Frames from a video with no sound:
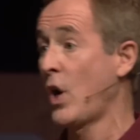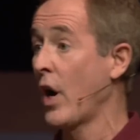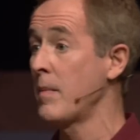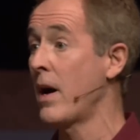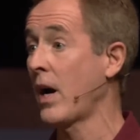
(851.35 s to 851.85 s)

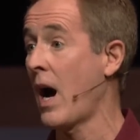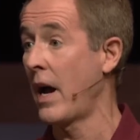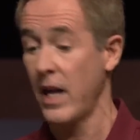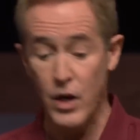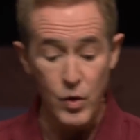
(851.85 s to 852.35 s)
Talking about
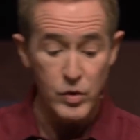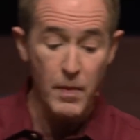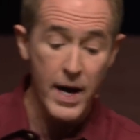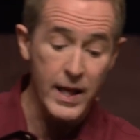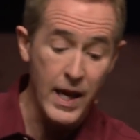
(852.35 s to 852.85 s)
God, in whose
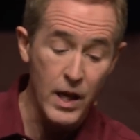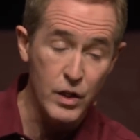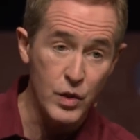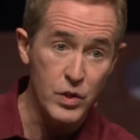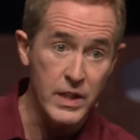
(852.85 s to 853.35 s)
mighty
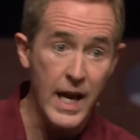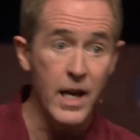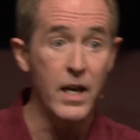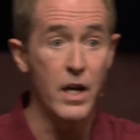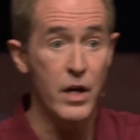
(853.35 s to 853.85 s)
hand you
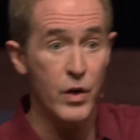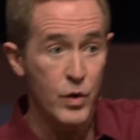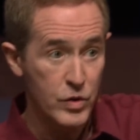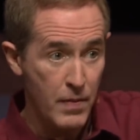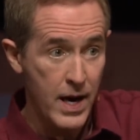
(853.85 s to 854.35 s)
stand and under
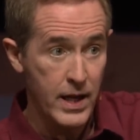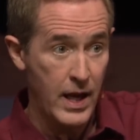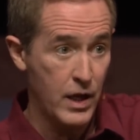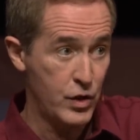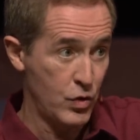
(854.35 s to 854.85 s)
whose mighty
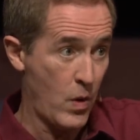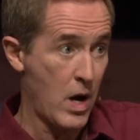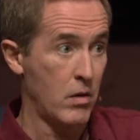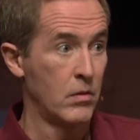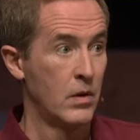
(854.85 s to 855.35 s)
hand you
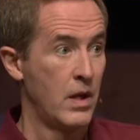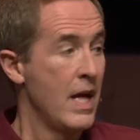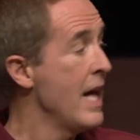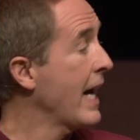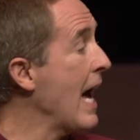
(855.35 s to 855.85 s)
dwell.
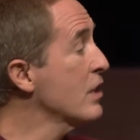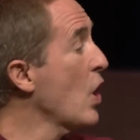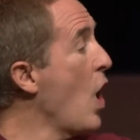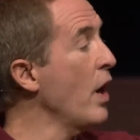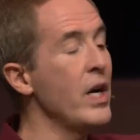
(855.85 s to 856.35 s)

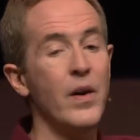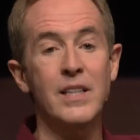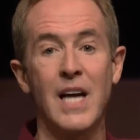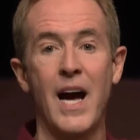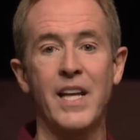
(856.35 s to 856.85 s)
Cast all your
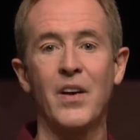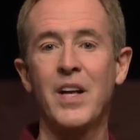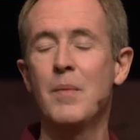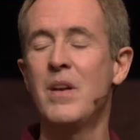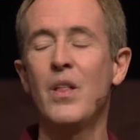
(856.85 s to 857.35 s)
anxiety
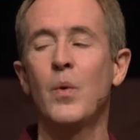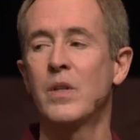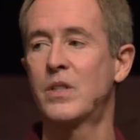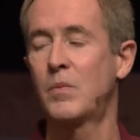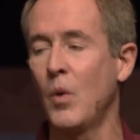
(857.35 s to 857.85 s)
on him. In other
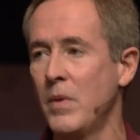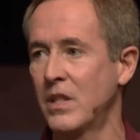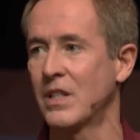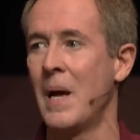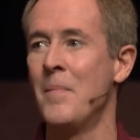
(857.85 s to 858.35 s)
words, don't
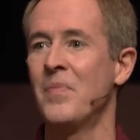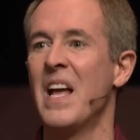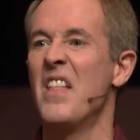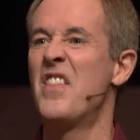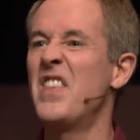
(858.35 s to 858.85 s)
miss this.
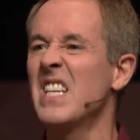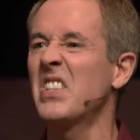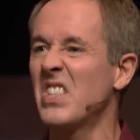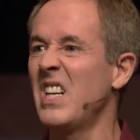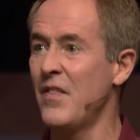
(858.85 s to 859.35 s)

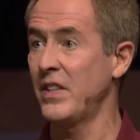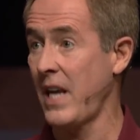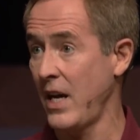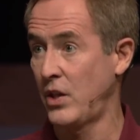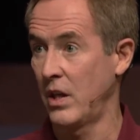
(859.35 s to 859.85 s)
This is an
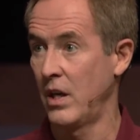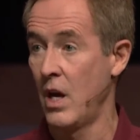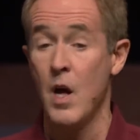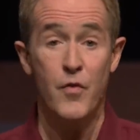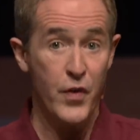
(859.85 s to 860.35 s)
invitation
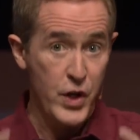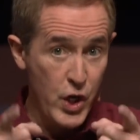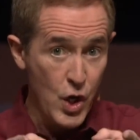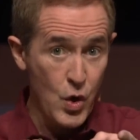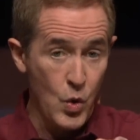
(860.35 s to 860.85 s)
for
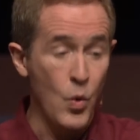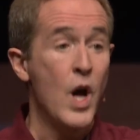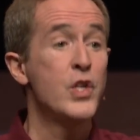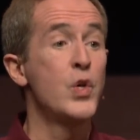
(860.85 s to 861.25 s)
you